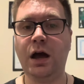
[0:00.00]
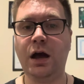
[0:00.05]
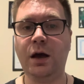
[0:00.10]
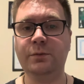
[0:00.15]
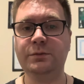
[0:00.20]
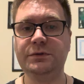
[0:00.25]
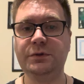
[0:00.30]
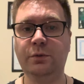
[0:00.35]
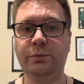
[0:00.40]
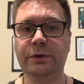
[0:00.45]

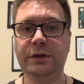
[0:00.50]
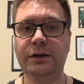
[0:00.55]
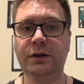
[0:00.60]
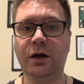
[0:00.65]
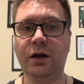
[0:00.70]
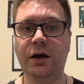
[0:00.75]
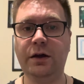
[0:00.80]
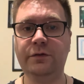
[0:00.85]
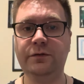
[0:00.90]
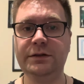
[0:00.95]
So I'll be
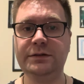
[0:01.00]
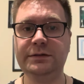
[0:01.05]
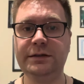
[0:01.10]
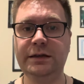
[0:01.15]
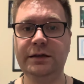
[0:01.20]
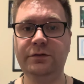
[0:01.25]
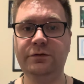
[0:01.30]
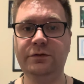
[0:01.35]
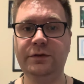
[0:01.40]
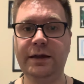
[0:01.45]
live this
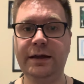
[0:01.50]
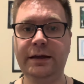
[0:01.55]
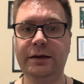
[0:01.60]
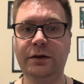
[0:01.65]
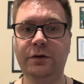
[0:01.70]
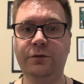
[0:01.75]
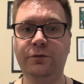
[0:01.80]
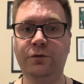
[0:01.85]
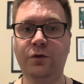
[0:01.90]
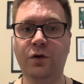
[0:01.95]

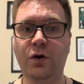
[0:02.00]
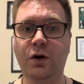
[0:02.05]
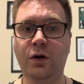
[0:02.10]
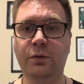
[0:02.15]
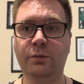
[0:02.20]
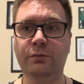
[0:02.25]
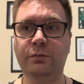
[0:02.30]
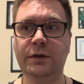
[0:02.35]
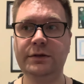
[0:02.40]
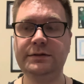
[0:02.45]
evening
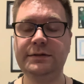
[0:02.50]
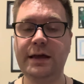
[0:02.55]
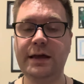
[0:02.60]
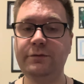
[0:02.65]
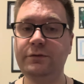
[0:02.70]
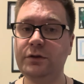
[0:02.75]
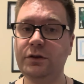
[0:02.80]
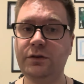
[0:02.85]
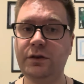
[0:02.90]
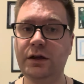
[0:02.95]
from
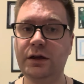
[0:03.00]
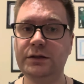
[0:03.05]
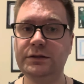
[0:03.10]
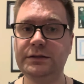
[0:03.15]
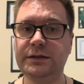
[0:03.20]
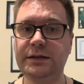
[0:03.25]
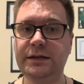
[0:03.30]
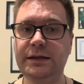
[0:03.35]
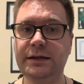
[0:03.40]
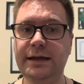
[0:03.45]

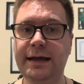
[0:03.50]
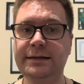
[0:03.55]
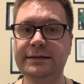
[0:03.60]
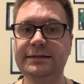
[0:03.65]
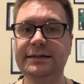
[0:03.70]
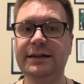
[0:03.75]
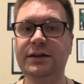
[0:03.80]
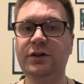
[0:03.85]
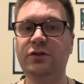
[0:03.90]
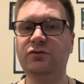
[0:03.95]
7:30
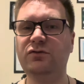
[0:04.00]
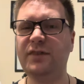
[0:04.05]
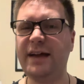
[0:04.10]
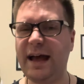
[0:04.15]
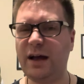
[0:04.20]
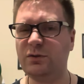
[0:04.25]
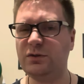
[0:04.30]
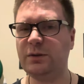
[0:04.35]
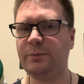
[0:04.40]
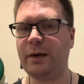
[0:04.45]
until
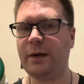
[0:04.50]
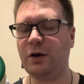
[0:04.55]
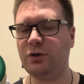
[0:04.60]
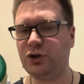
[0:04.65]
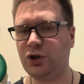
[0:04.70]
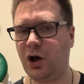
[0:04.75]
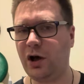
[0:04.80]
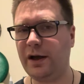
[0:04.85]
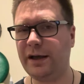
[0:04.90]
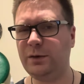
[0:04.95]
around about
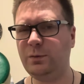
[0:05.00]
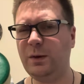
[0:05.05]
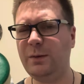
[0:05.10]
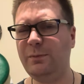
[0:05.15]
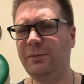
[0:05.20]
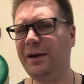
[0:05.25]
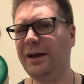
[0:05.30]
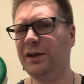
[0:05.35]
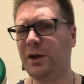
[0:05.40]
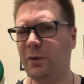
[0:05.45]
9. We
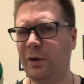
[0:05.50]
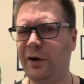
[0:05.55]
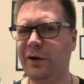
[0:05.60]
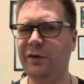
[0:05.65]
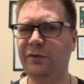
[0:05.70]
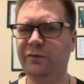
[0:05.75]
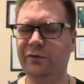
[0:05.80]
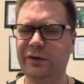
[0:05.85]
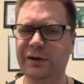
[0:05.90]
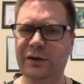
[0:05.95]
might go
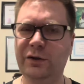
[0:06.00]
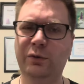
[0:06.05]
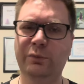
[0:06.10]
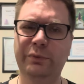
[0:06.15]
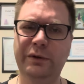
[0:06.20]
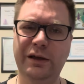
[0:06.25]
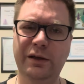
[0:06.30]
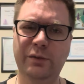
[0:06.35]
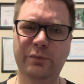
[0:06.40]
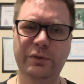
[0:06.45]
over a little
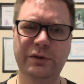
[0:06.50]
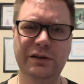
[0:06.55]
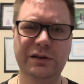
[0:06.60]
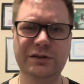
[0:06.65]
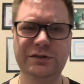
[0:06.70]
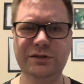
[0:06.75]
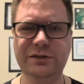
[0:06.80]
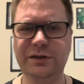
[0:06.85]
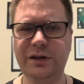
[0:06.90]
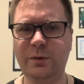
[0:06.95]
bit
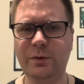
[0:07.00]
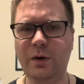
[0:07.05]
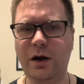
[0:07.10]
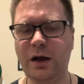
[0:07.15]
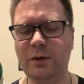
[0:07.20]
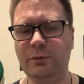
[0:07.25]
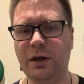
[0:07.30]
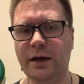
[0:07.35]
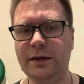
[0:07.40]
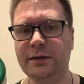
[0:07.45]
because you know what
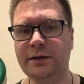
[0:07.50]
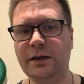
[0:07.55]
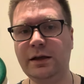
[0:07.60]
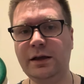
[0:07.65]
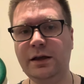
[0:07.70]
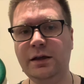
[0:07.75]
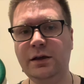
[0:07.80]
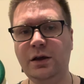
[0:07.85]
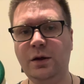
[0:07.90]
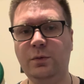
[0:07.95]
I'm like
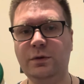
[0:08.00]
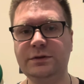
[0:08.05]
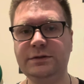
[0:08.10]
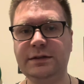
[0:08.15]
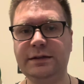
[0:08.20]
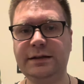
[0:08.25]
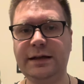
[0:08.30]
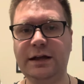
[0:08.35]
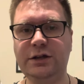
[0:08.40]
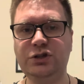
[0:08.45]
once
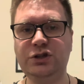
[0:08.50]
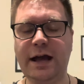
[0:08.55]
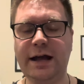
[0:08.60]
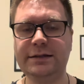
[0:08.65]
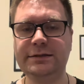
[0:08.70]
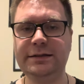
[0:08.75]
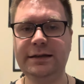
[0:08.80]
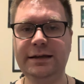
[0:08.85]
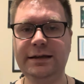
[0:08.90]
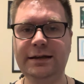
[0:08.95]
I get
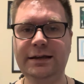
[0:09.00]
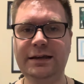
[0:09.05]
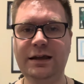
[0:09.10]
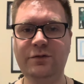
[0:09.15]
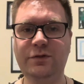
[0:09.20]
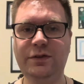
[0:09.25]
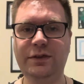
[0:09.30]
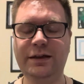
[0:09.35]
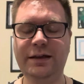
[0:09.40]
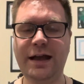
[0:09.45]
chatting and
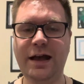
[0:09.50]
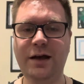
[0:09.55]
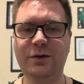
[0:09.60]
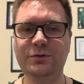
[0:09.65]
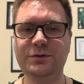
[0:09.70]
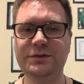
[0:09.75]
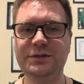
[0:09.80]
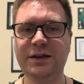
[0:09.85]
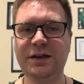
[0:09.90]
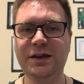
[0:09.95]
everything
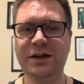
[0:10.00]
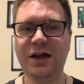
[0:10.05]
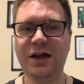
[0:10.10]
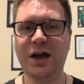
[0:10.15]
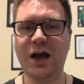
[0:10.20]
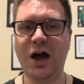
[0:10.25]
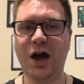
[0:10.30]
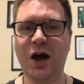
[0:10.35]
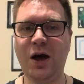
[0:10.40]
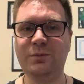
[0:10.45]
else.
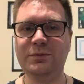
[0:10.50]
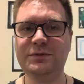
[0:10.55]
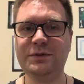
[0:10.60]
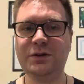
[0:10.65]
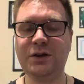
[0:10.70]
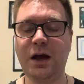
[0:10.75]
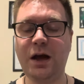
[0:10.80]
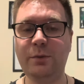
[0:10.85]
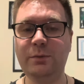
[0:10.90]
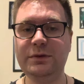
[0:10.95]
So
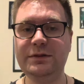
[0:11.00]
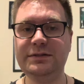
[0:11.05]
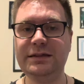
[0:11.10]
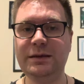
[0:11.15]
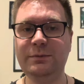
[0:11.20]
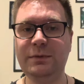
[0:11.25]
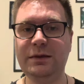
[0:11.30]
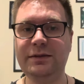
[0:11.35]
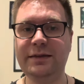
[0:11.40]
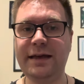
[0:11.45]
come and
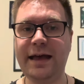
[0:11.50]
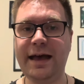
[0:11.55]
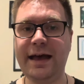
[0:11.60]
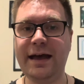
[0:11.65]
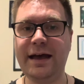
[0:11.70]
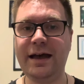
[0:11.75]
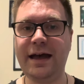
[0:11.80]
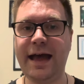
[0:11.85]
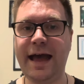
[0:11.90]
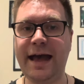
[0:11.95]
see me
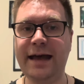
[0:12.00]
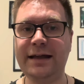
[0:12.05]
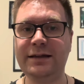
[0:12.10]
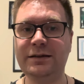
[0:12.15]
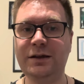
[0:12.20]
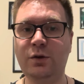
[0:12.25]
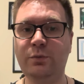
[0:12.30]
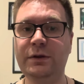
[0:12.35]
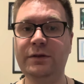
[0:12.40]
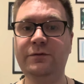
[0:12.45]
there, and
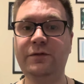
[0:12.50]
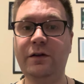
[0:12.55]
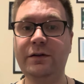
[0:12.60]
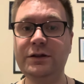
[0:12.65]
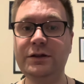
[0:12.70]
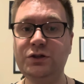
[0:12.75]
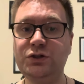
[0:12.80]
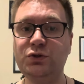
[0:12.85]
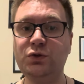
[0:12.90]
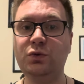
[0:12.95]
it'll be very
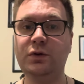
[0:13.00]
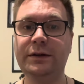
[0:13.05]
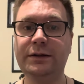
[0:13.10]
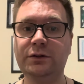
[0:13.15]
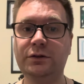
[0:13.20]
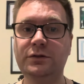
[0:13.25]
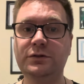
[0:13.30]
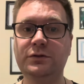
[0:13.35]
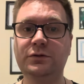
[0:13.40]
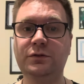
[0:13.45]
short
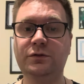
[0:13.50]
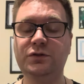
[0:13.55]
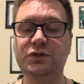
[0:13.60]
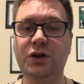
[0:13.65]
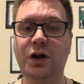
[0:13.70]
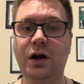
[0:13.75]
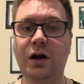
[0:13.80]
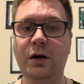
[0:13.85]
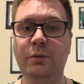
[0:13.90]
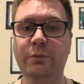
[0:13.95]
little sort of
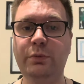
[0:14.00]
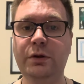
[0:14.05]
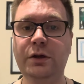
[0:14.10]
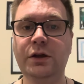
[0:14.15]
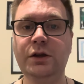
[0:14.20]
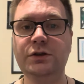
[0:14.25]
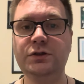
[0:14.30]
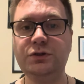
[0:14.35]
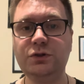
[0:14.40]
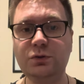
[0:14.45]
sharp,
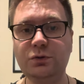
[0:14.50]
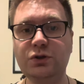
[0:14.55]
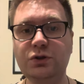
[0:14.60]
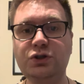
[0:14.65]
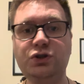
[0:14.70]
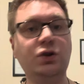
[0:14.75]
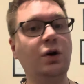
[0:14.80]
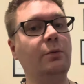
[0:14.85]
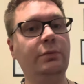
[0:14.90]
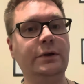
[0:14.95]
short and
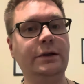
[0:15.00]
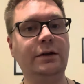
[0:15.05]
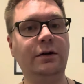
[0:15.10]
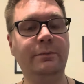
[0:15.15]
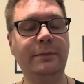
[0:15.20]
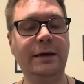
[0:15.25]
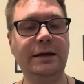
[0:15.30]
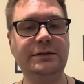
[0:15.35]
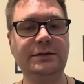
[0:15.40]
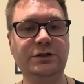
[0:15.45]
sharp little
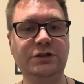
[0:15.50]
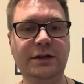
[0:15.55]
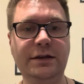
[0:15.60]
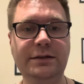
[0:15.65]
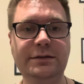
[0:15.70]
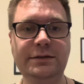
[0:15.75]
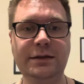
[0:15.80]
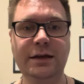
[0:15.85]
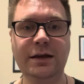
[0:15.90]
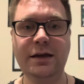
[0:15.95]

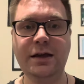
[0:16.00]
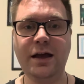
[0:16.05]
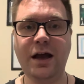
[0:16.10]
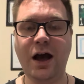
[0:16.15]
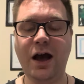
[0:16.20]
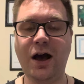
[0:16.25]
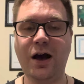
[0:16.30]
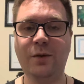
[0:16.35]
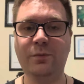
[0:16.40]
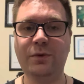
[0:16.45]
messages
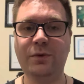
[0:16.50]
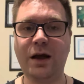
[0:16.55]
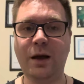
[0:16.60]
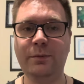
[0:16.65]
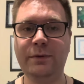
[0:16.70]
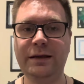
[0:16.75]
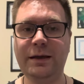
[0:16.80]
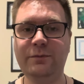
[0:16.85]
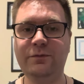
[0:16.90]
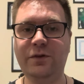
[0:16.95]

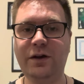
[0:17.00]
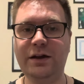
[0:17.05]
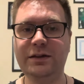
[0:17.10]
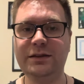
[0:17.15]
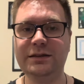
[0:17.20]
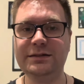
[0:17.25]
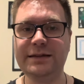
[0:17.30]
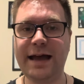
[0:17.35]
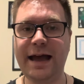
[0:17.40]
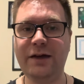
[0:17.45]
coming in via
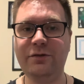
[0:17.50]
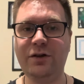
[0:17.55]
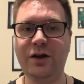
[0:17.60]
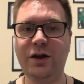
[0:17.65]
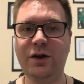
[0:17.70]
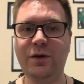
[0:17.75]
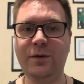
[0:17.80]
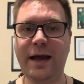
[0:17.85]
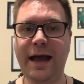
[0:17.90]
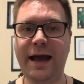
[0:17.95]
the
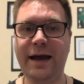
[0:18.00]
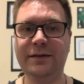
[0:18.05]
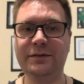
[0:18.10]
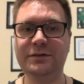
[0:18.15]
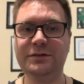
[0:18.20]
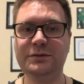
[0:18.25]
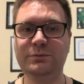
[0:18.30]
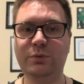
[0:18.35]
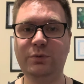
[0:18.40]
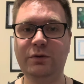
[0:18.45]
tarot
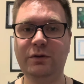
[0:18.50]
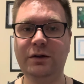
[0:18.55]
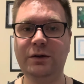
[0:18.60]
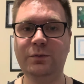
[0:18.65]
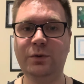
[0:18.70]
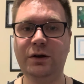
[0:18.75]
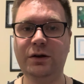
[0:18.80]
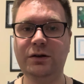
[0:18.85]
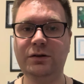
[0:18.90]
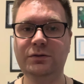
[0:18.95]
and spirit
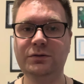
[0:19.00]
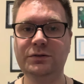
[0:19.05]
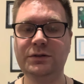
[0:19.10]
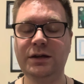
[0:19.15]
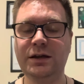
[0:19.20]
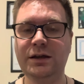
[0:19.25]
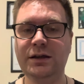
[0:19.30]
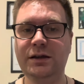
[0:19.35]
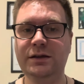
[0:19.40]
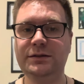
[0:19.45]
world.
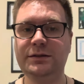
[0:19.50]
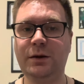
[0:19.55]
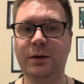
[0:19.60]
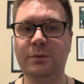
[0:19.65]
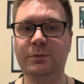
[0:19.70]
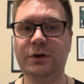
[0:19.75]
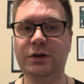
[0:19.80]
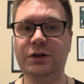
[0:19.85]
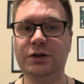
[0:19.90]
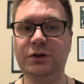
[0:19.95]
So I'm
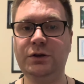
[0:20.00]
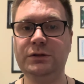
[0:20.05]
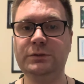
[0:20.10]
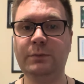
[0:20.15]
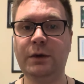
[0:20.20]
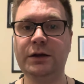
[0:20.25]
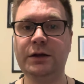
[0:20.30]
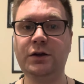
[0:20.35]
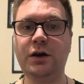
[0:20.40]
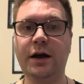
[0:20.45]
going to use
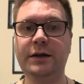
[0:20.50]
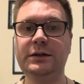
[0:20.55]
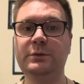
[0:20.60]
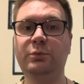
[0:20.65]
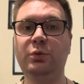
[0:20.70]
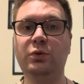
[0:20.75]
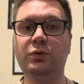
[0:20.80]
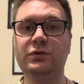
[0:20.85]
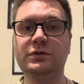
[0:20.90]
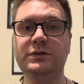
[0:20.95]
my guided
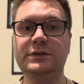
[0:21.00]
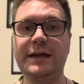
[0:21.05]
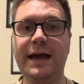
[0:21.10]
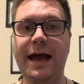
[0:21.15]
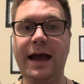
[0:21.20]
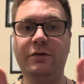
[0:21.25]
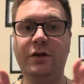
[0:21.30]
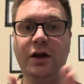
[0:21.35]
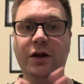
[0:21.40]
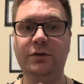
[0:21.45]
pause
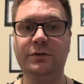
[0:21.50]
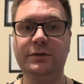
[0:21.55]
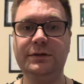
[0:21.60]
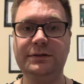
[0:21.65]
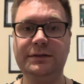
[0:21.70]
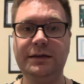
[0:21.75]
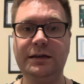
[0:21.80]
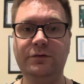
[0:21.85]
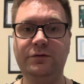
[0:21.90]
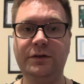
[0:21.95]
tarot
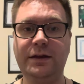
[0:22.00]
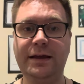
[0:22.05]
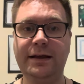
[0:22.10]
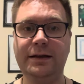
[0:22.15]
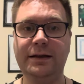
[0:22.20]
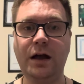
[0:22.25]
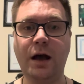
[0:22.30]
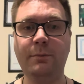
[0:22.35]
this evening.